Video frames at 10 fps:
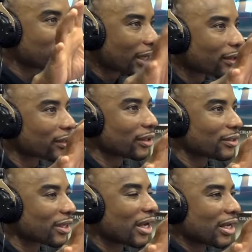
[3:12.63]
together
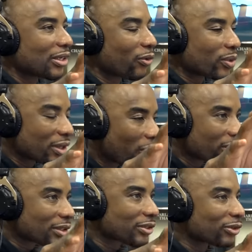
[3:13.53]
because, you know, we go
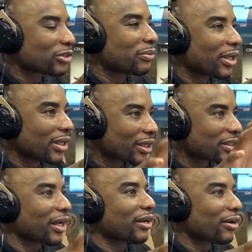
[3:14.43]
to your social media,
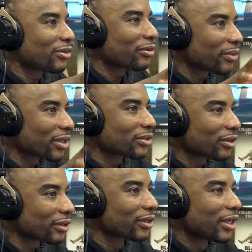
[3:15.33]
check on you to make
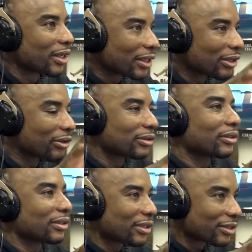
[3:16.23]
sure, you know,
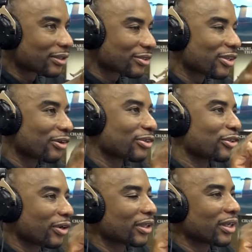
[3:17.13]
you're still
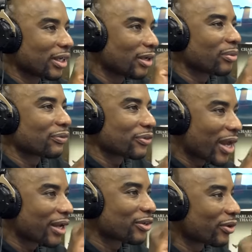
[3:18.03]
doing good. But if you're
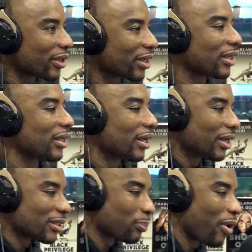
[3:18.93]
not doing good,
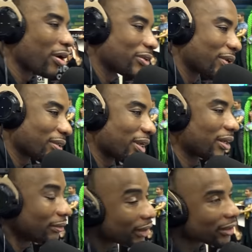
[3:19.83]
it's a part of you that's
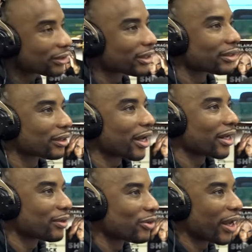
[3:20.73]
like, well, you know,
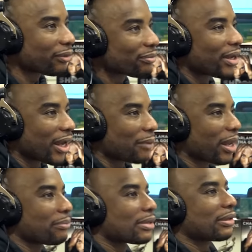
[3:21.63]
I'm
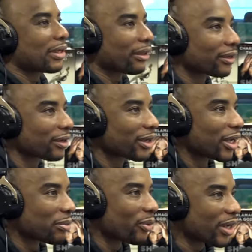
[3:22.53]
not missing nothing.
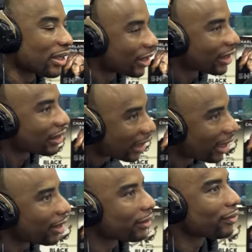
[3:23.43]
But when they looking
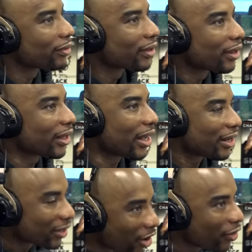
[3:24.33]
good and they
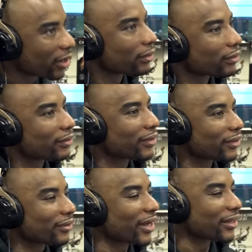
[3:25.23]
glowing,
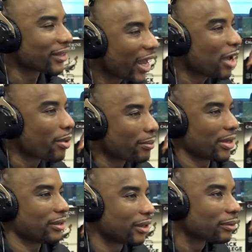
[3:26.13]
you're like, damn, I
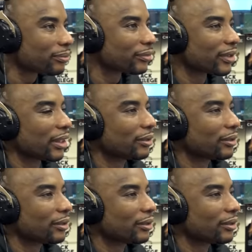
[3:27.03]
messed up. Now, there